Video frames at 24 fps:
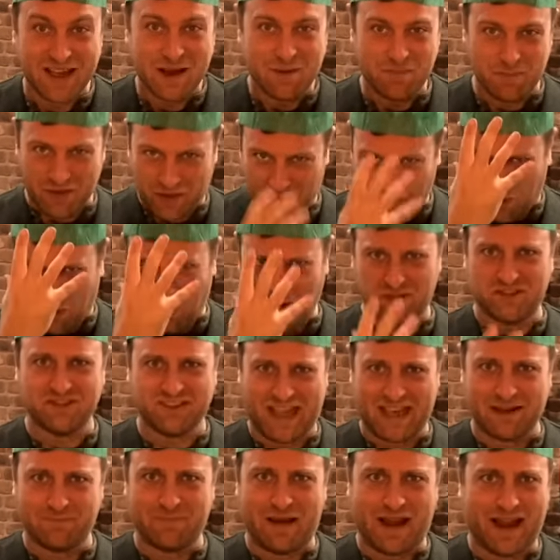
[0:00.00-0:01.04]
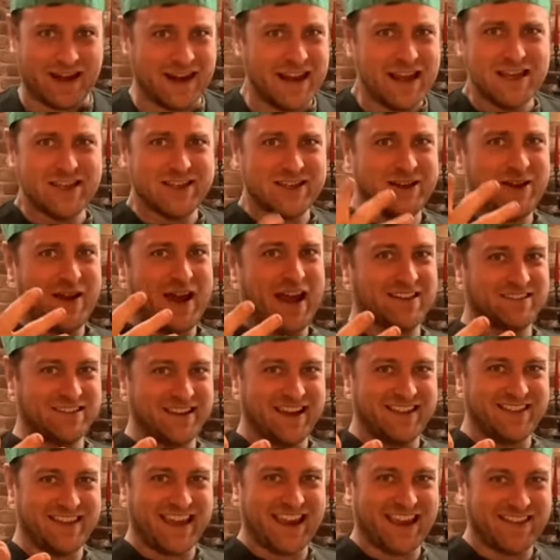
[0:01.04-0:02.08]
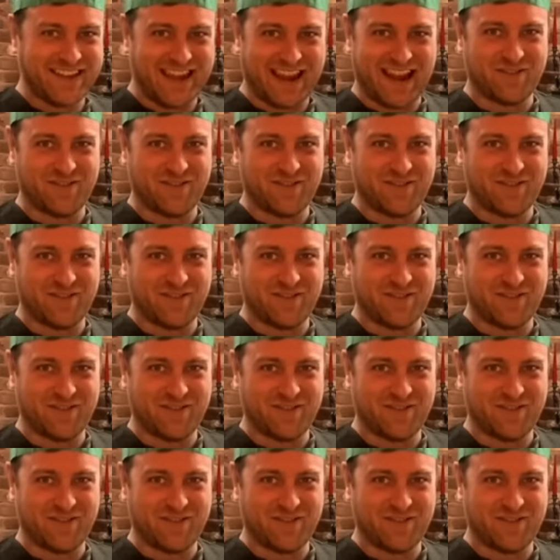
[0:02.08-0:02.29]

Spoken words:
But the horse's head man, you know, they